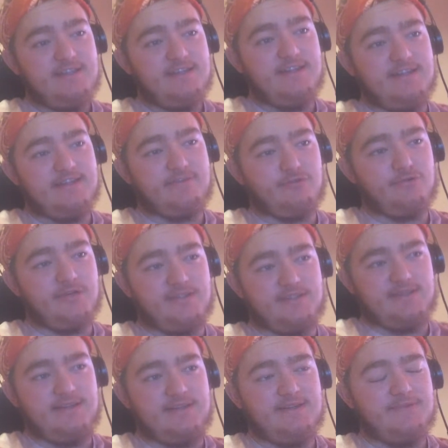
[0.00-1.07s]
that I've already
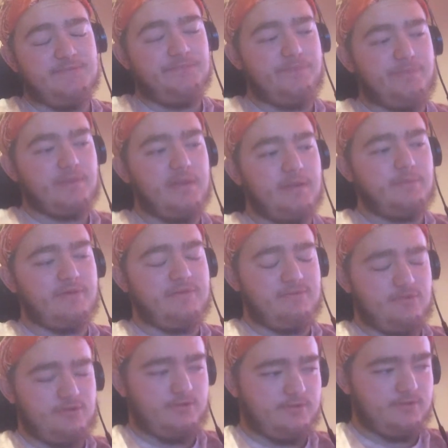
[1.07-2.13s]
said
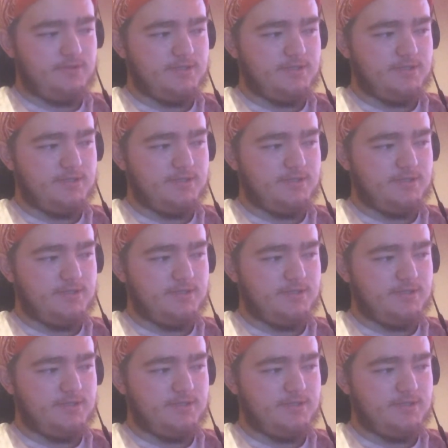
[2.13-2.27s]
before.